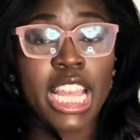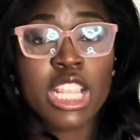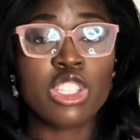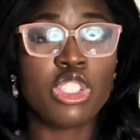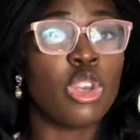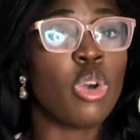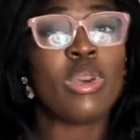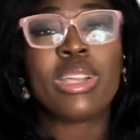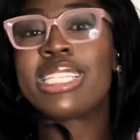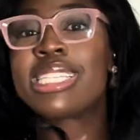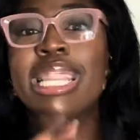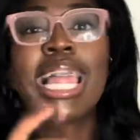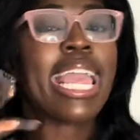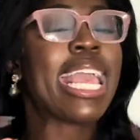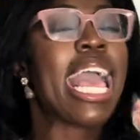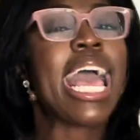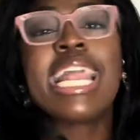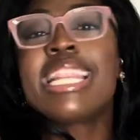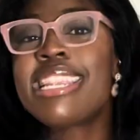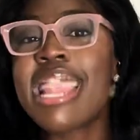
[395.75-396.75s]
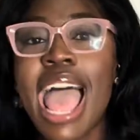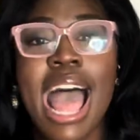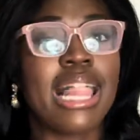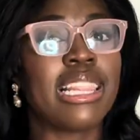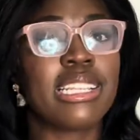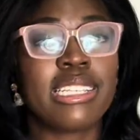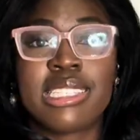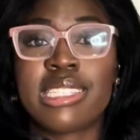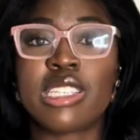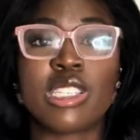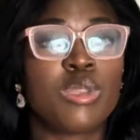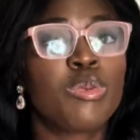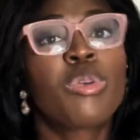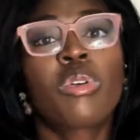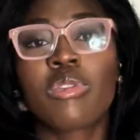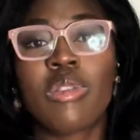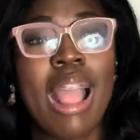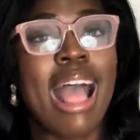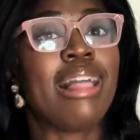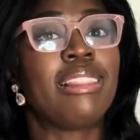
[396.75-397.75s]
So it's like analysis
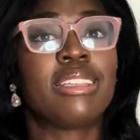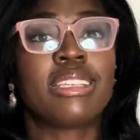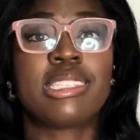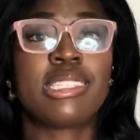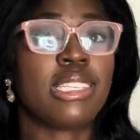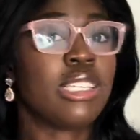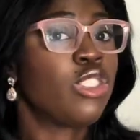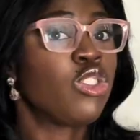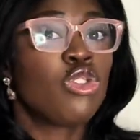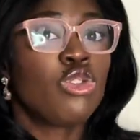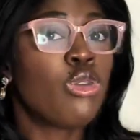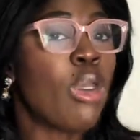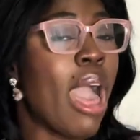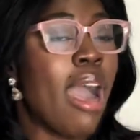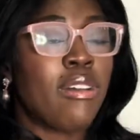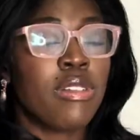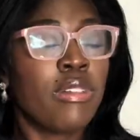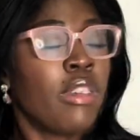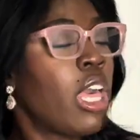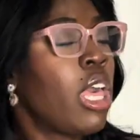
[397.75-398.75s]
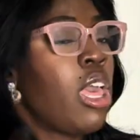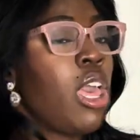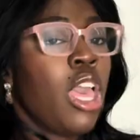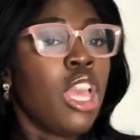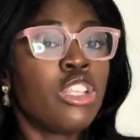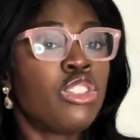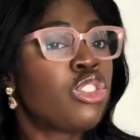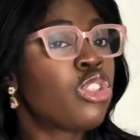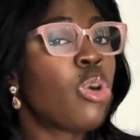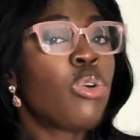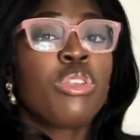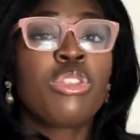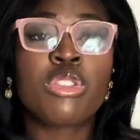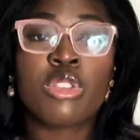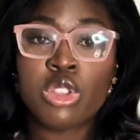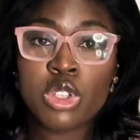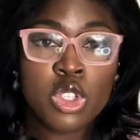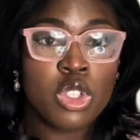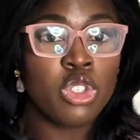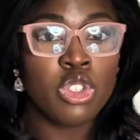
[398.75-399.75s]
paralysis. So
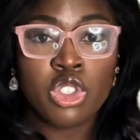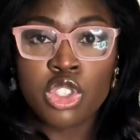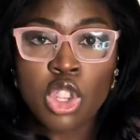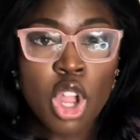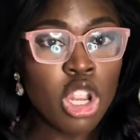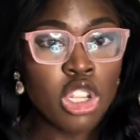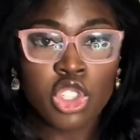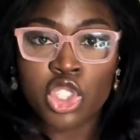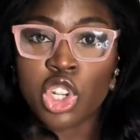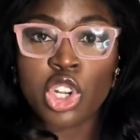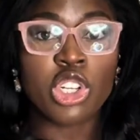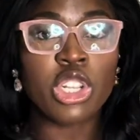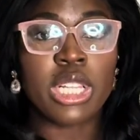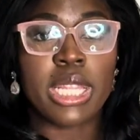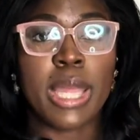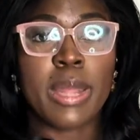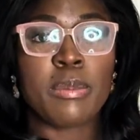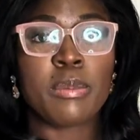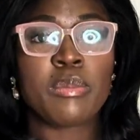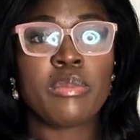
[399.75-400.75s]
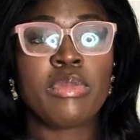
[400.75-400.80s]
start journaling.